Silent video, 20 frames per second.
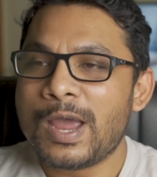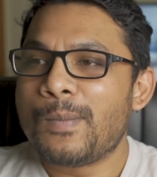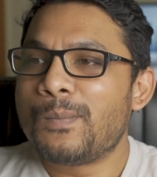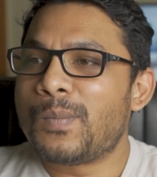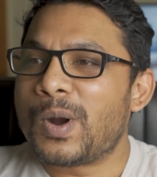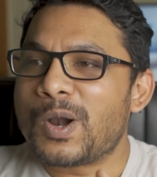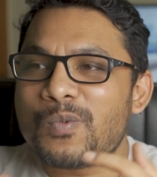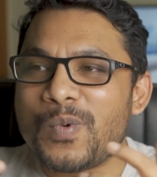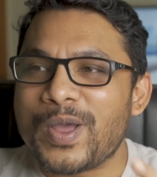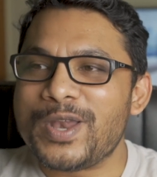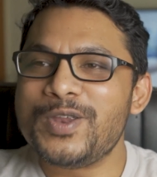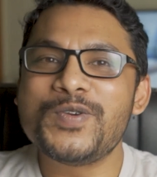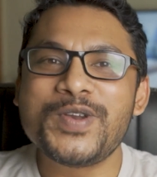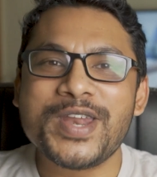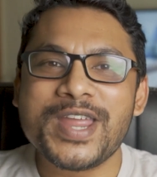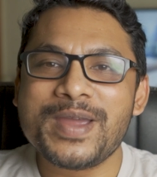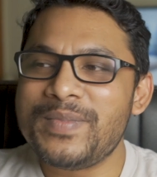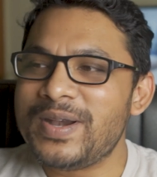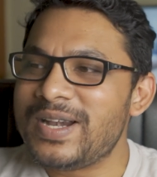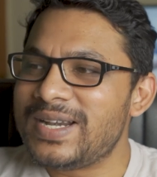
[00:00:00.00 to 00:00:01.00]
But when you
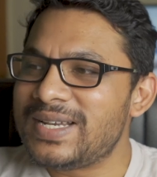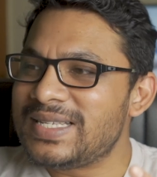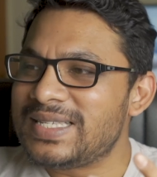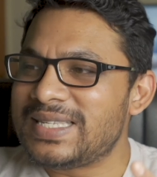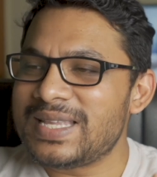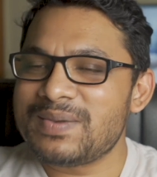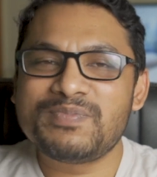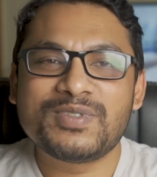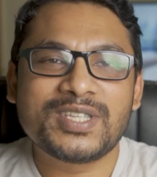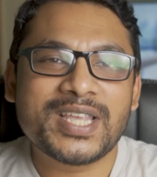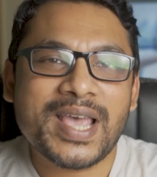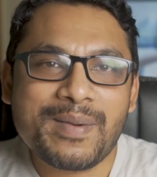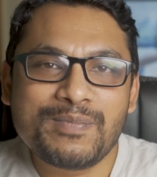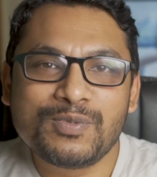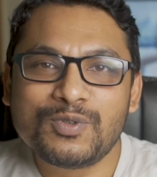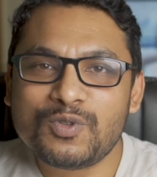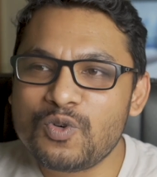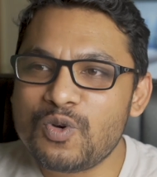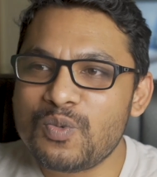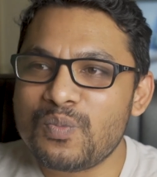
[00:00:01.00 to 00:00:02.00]
name it Zip, Zap,
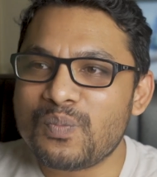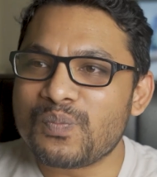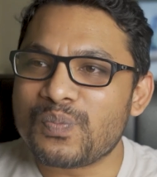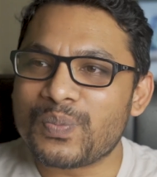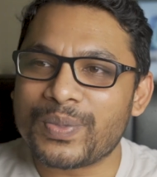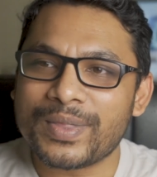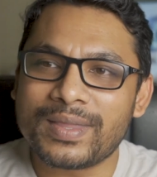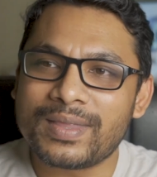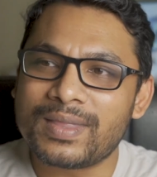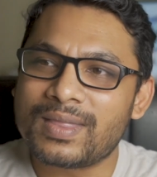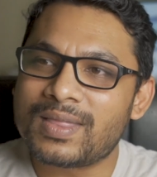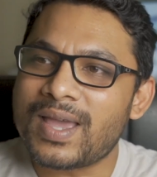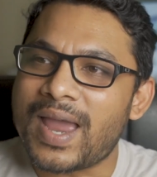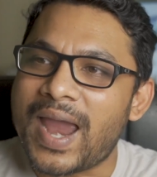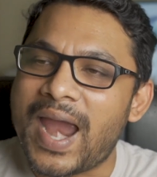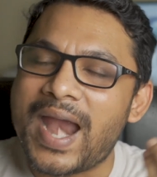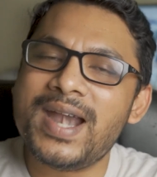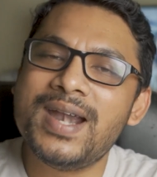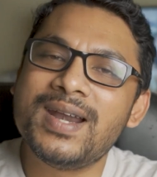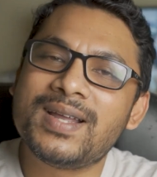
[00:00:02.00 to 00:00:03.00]
Zoom,
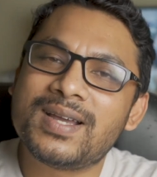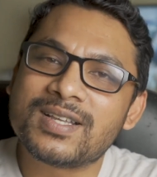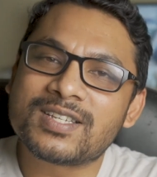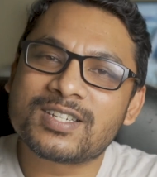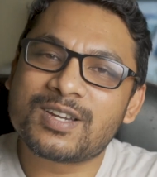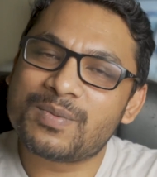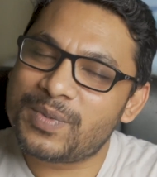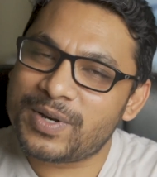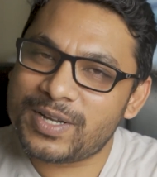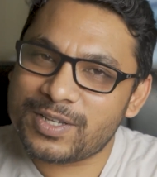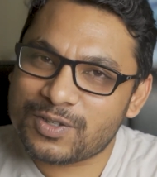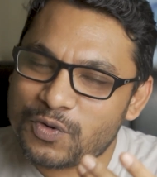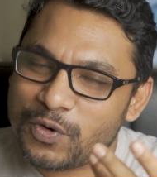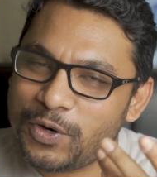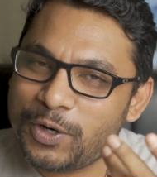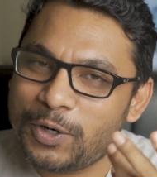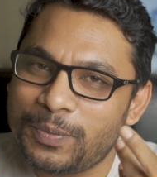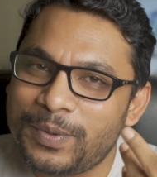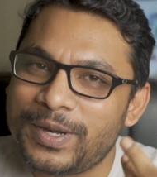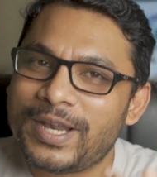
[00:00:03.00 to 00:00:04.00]
the end customer is
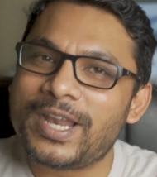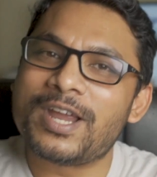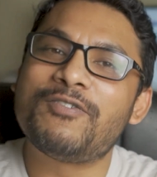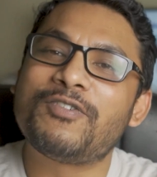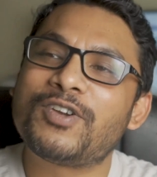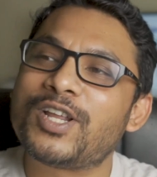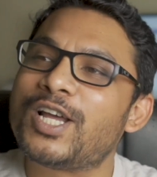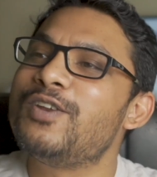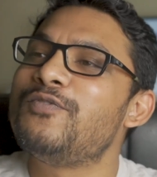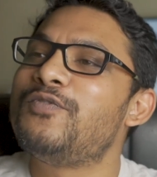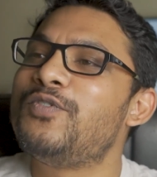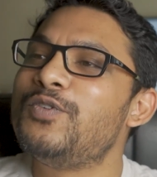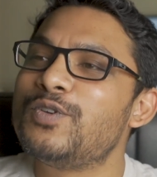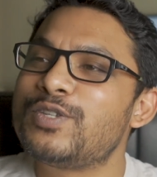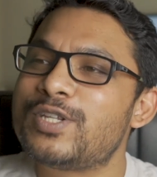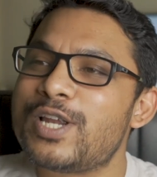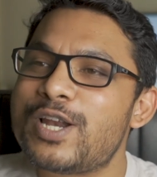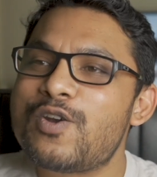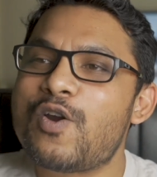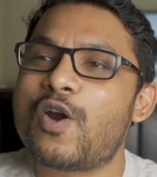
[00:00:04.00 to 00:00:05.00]
going to be left
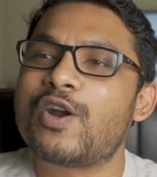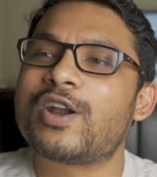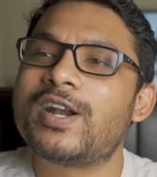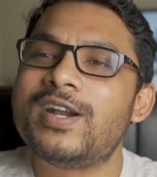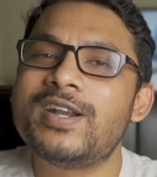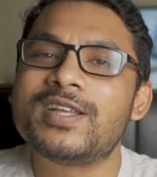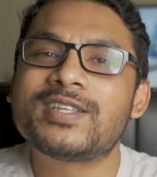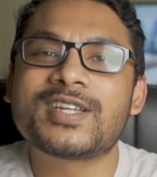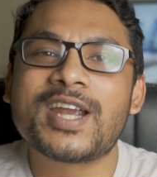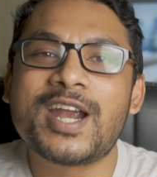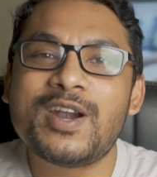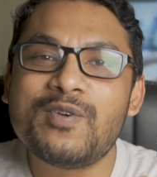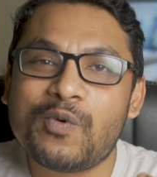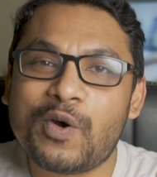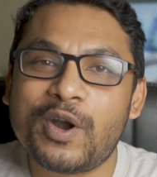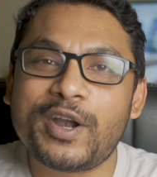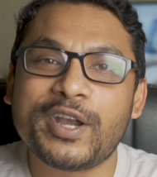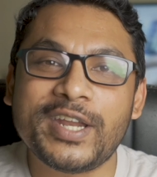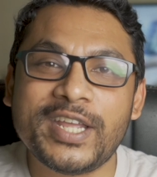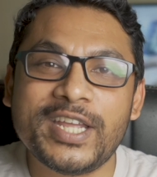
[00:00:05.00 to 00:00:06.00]
confused and not understand
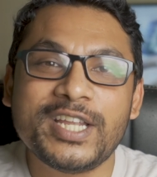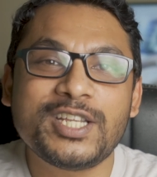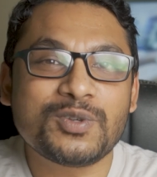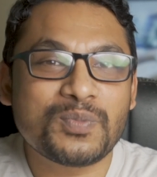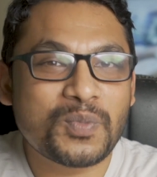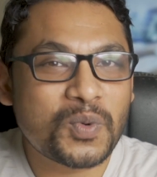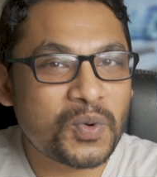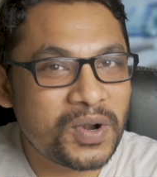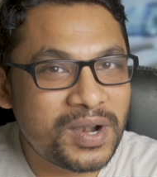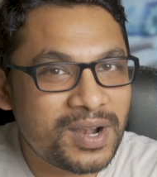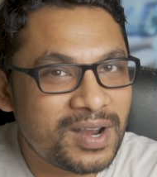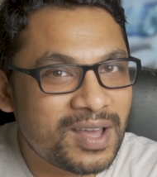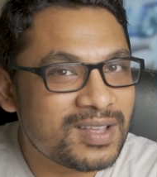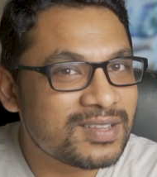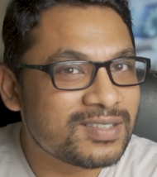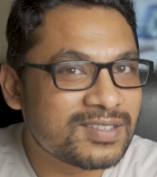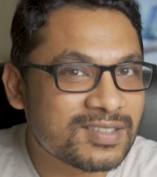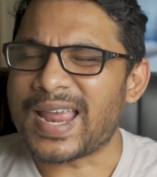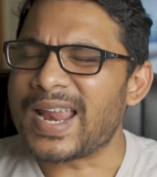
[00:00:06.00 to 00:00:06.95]
what each mode does.